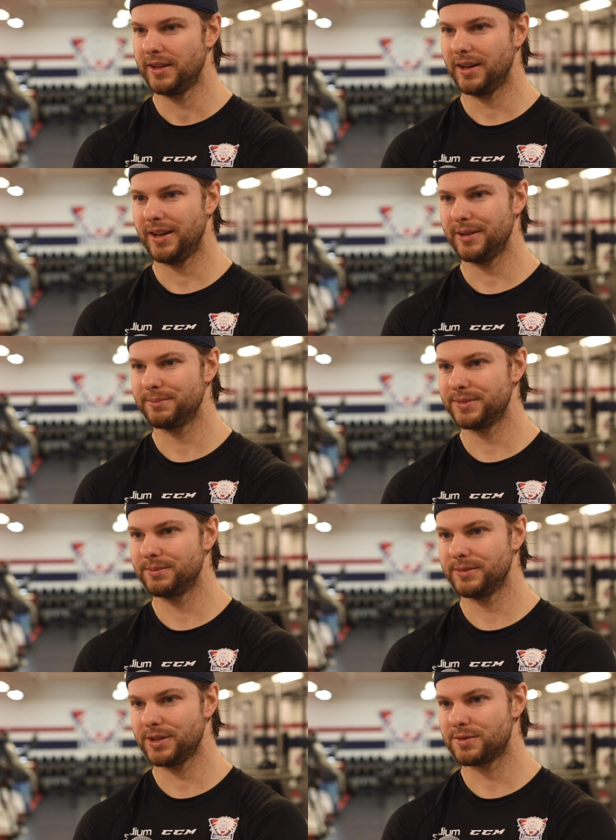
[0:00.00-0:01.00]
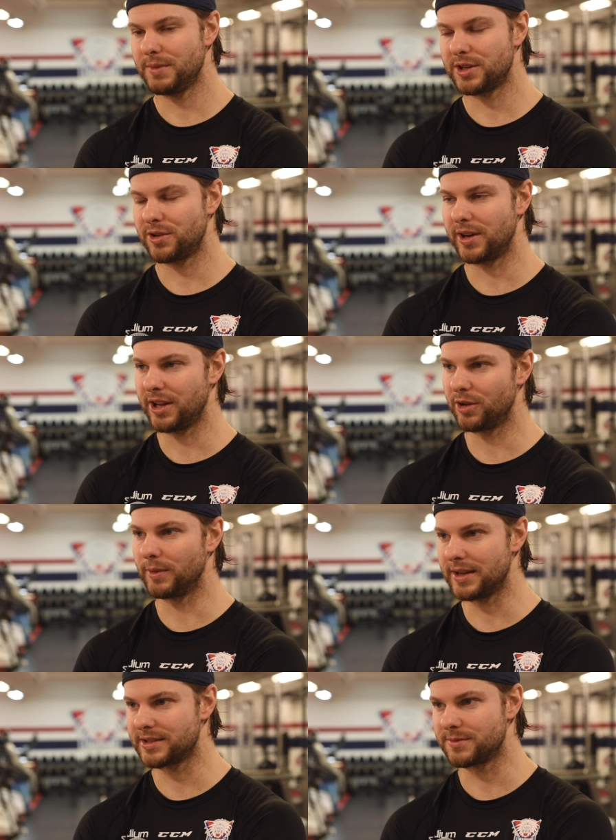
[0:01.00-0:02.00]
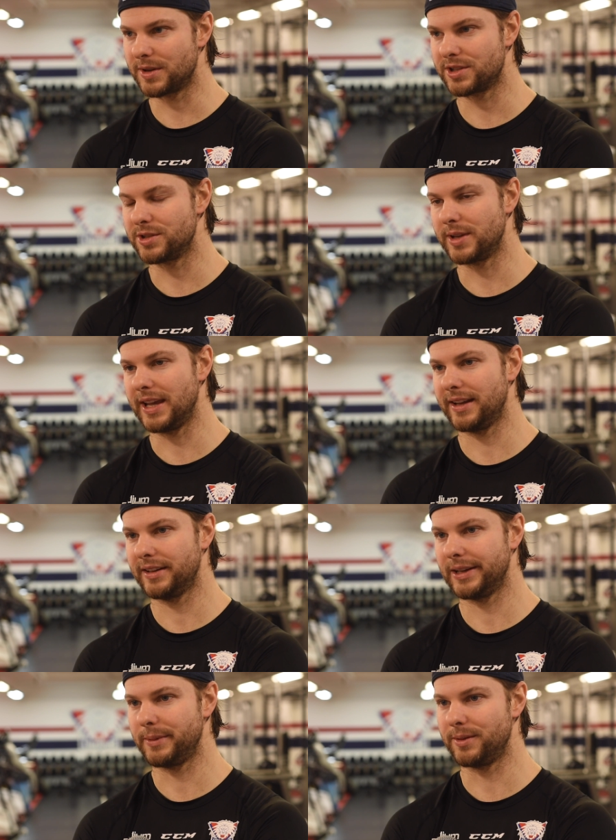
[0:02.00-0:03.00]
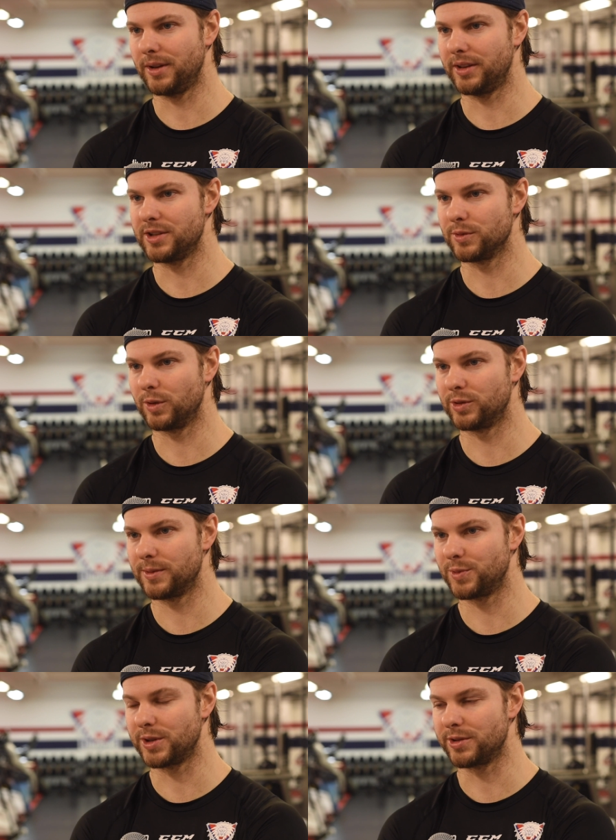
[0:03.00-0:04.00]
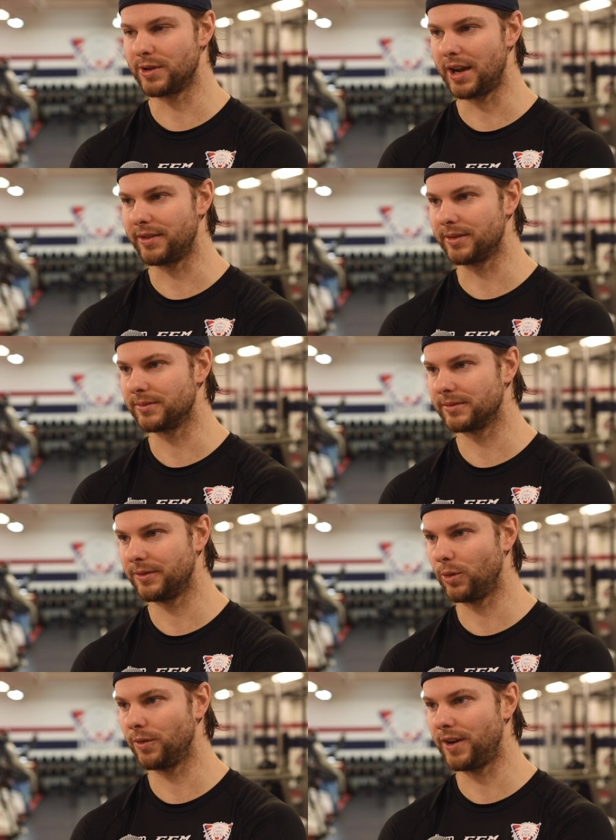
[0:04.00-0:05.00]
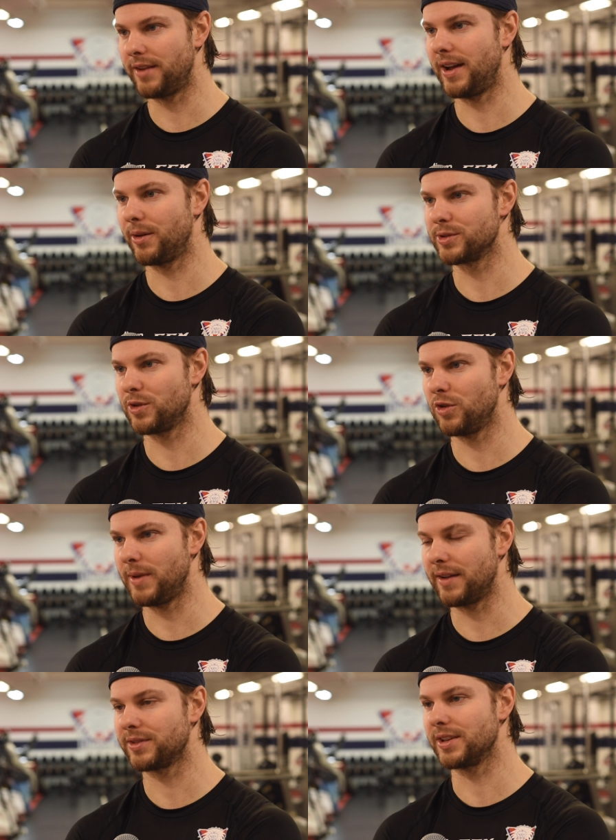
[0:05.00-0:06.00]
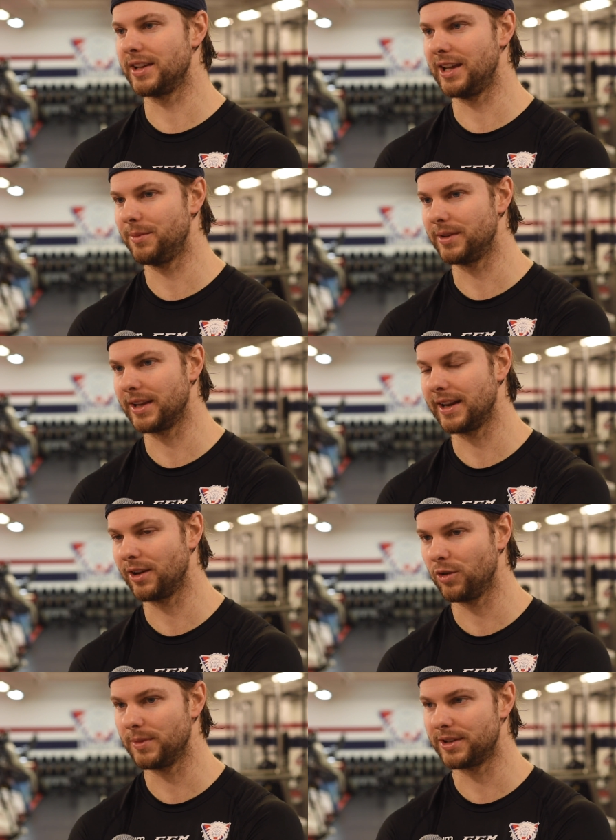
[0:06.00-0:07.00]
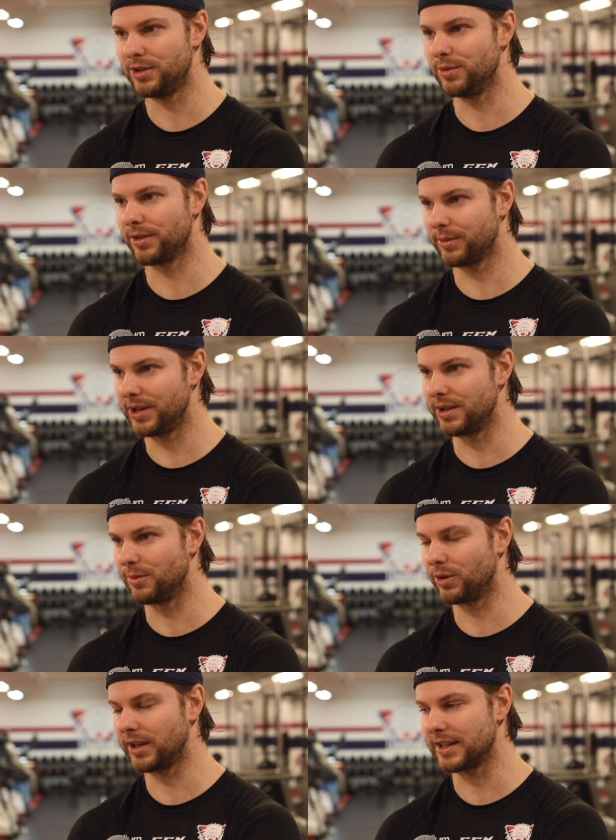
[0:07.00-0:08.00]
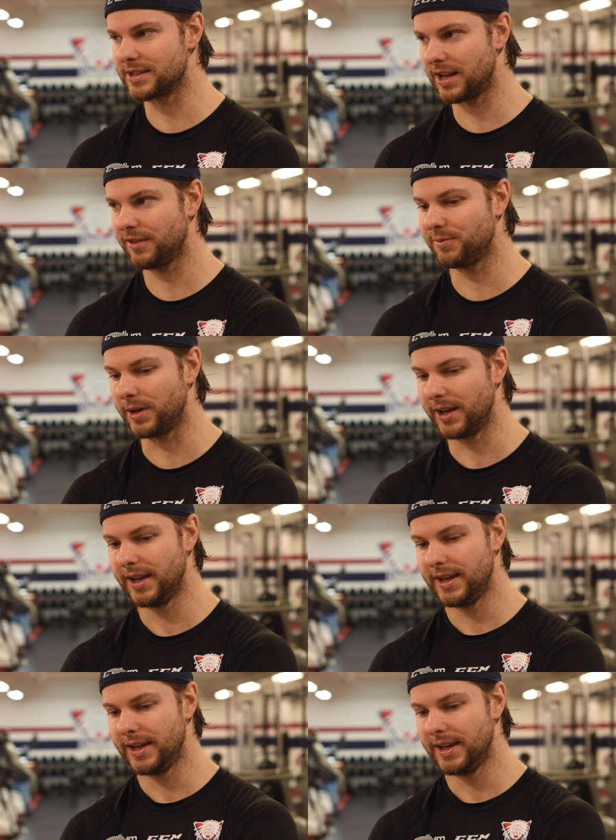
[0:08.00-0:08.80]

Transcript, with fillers: Uh, just make sure you're getting your rest as much as you can. I mean, on these road trips, when you're driving four or five hours home after the game and getting home at two or three in the morning, it's tough. But